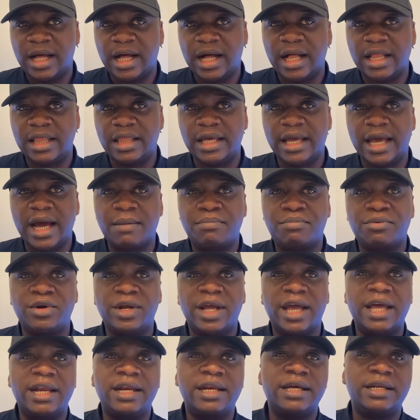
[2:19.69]
and they
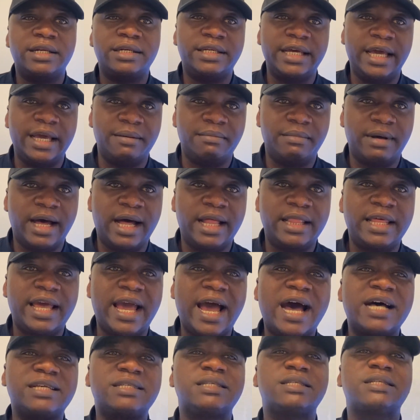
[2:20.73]
apprehended them. And
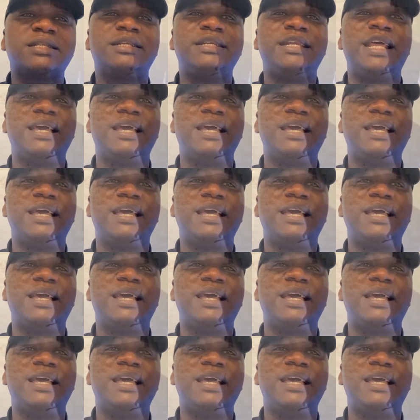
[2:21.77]
they asked